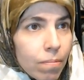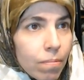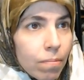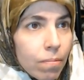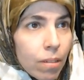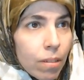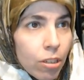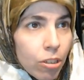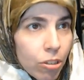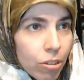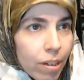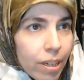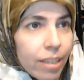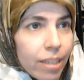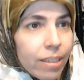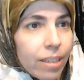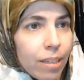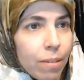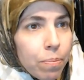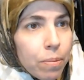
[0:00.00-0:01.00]
So I get
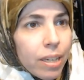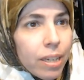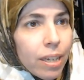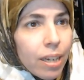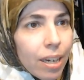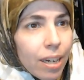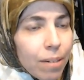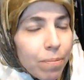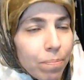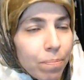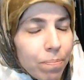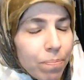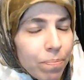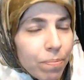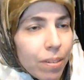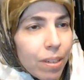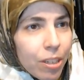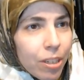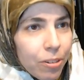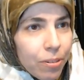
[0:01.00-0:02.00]
to keep the cat.
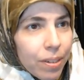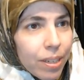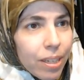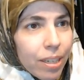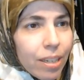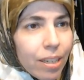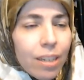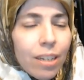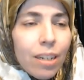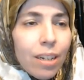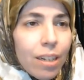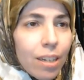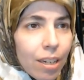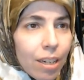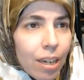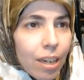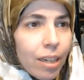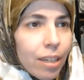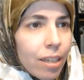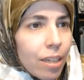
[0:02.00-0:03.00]
Anyway,
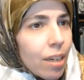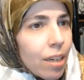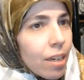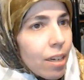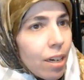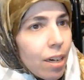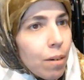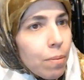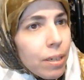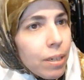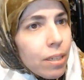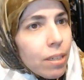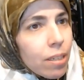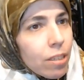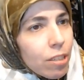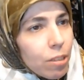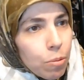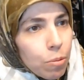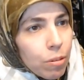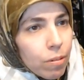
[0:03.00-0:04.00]
like, comment,
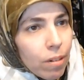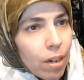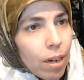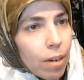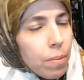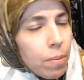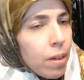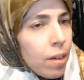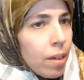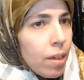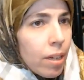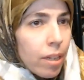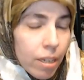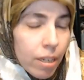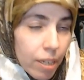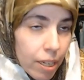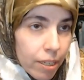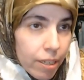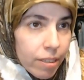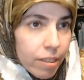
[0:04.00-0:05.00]
subscribe.
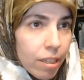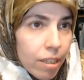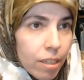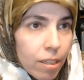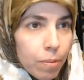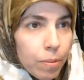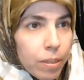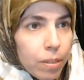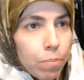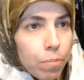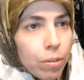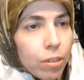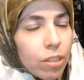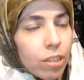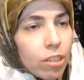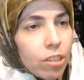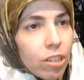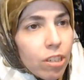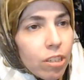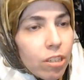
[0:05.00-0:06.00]
Like I said, give me some book
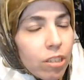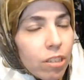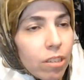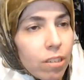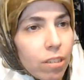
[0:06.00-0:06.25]
suggestions.